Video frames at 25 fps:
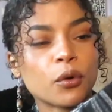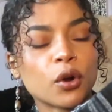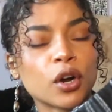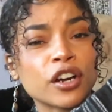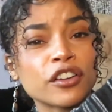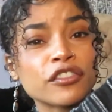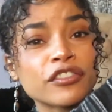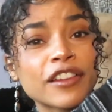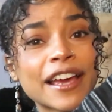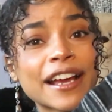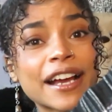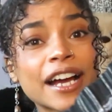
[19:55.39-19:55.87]
more
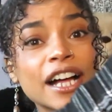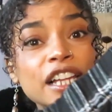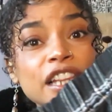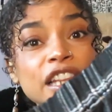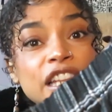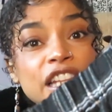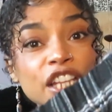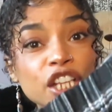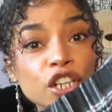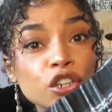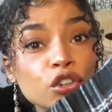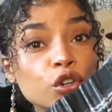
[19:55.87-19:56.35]
of like a
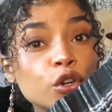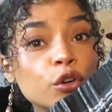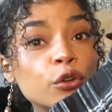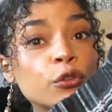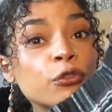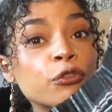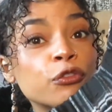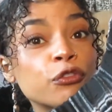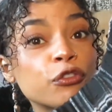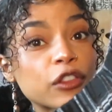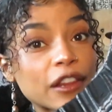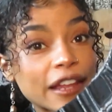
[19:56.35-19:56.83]
literal
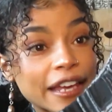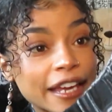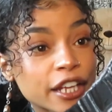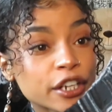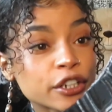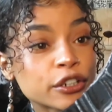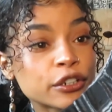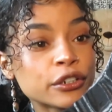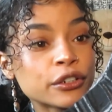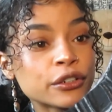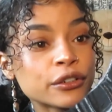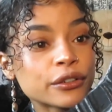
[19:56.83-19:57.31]

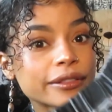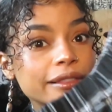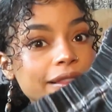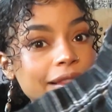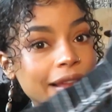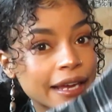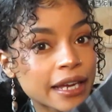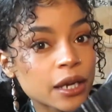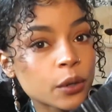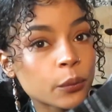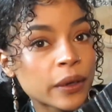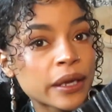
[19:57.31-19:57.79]
flannel
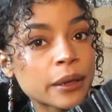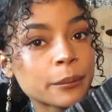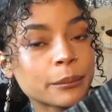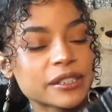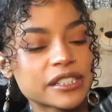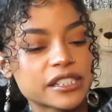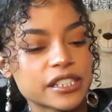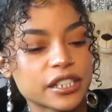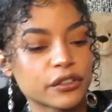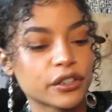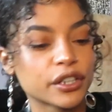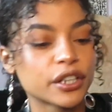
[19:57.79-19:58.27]
lightweight
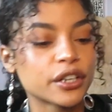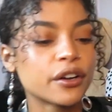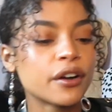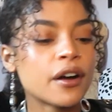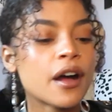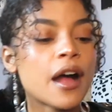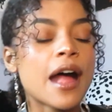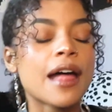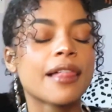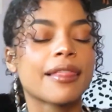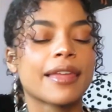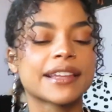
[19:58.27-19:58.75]
material.
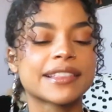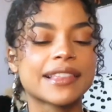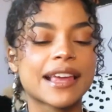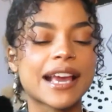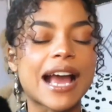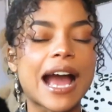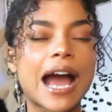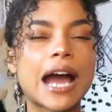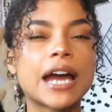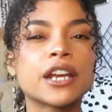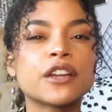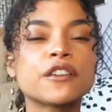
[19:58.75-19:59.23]
Like they
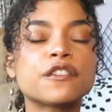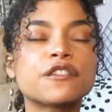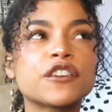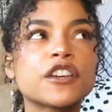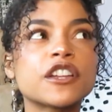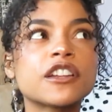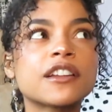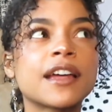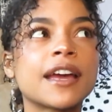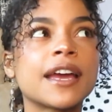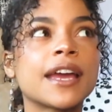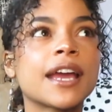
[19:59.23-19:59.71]
kind of
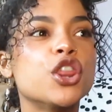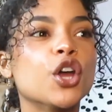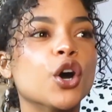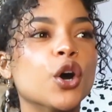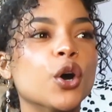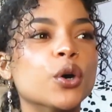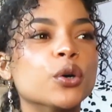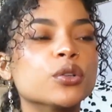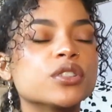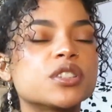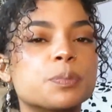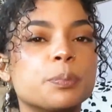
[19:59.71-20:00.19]
feel like
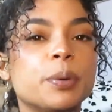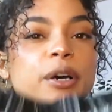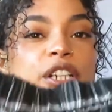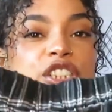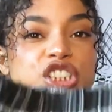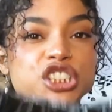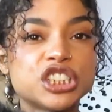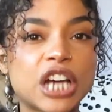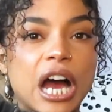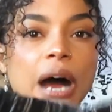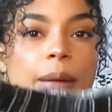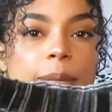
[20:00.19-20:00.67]
those
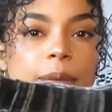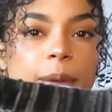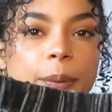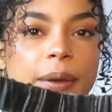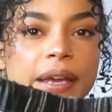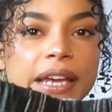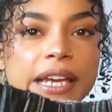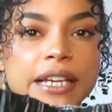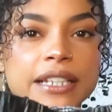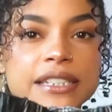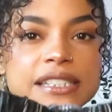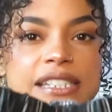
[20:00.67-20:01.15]
pajama
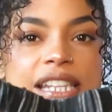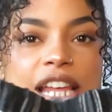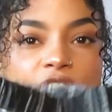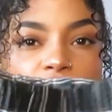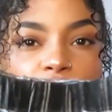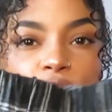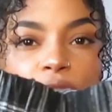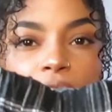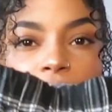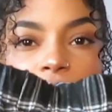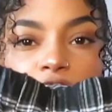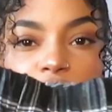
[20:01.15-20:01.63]
pants that
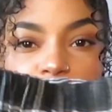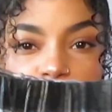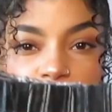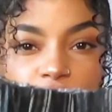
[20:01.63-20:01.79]
are like